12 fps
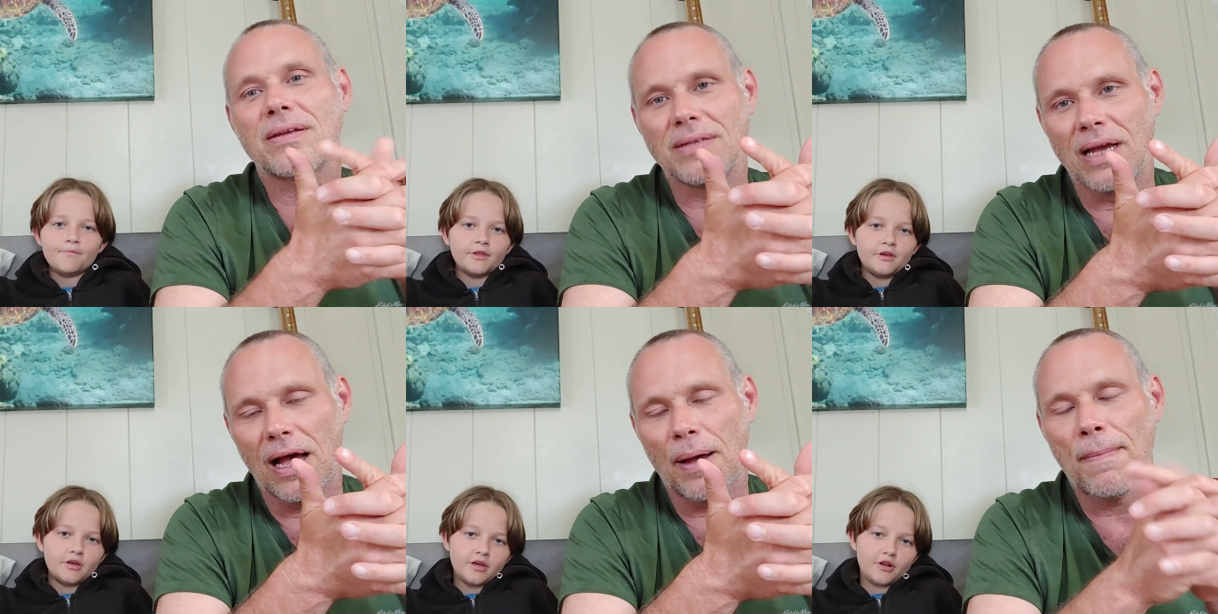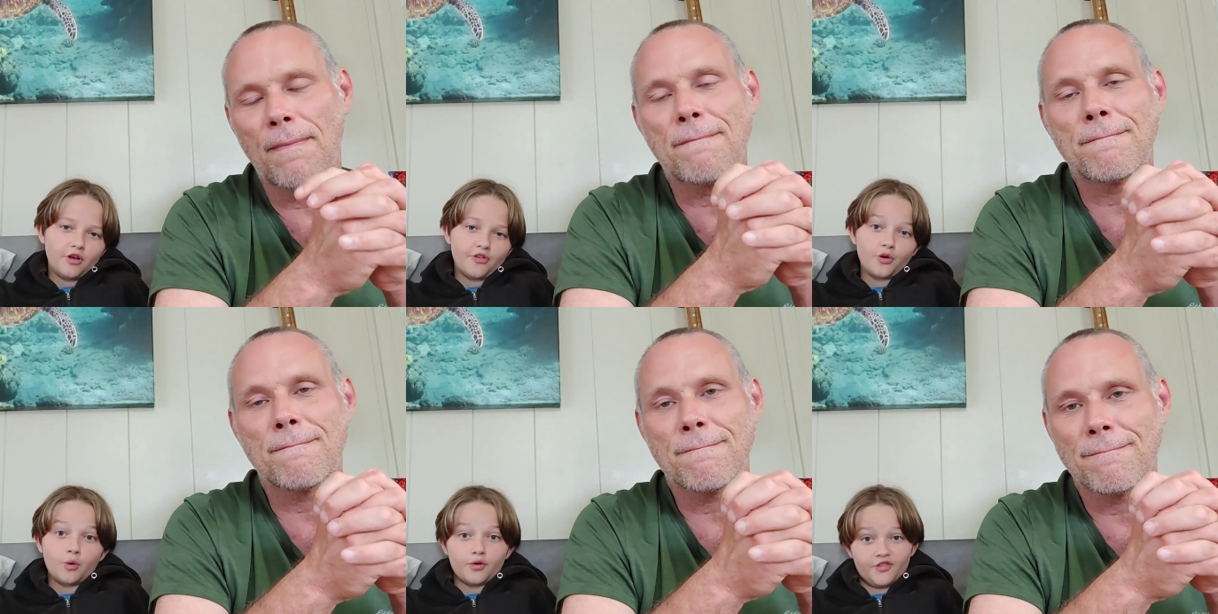Speaker 1: Yeah, and
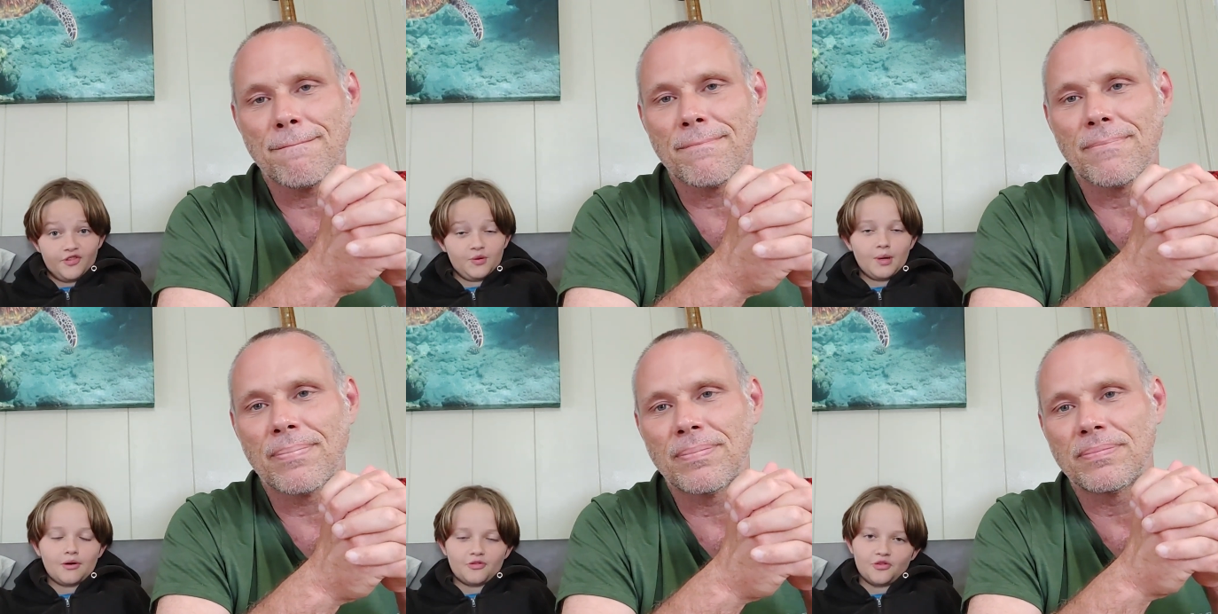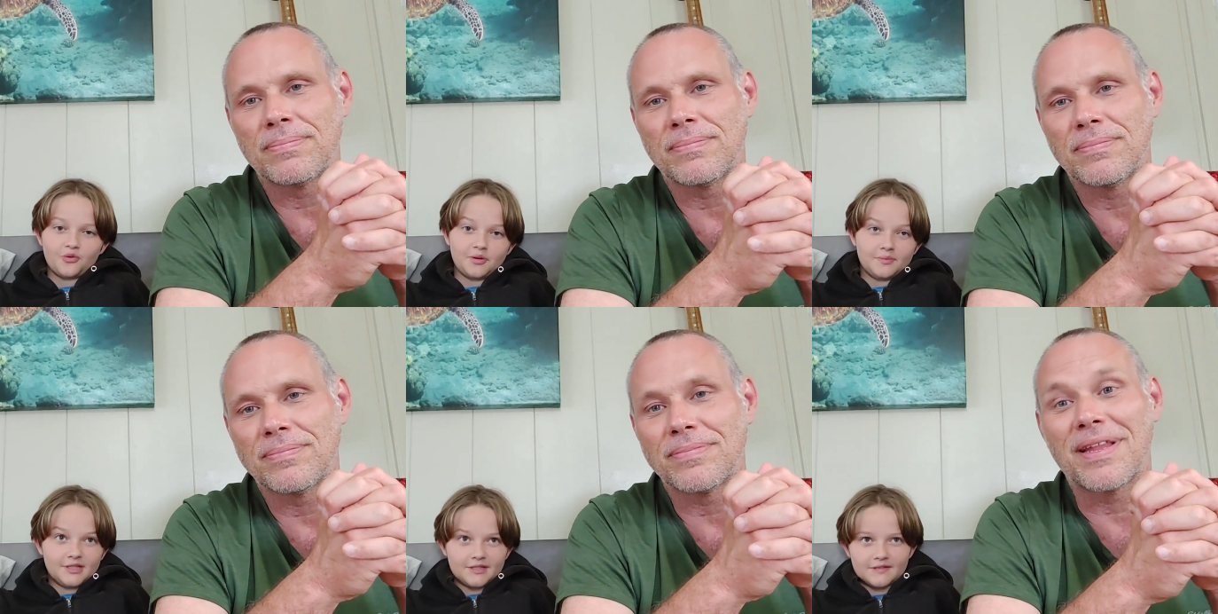also it wasn't two hours and twenty
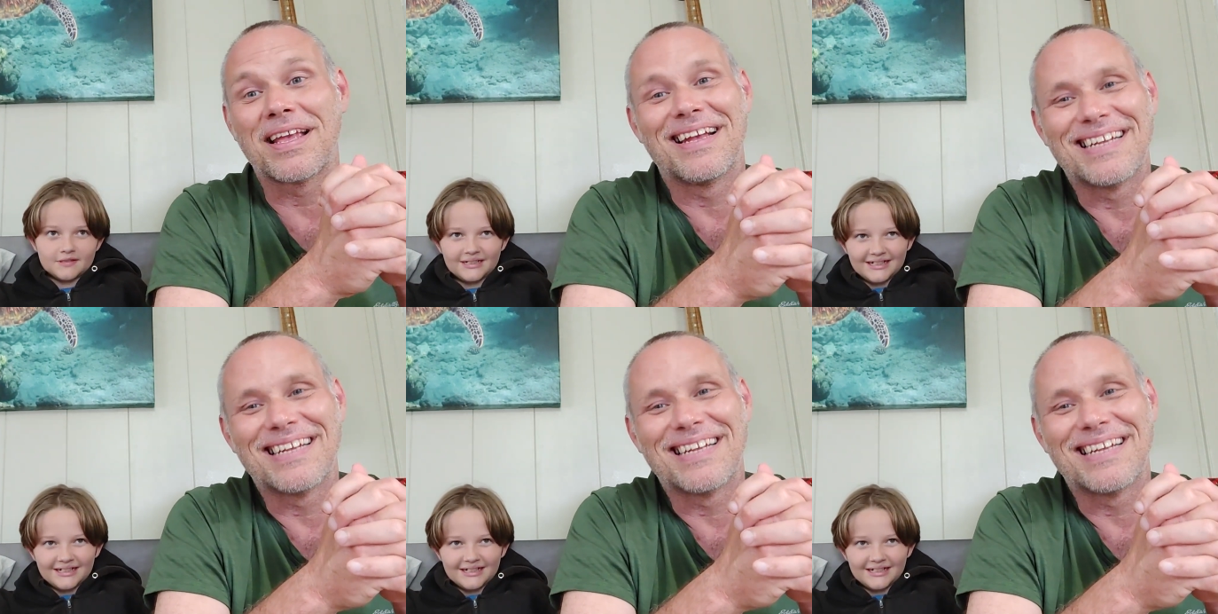minutes.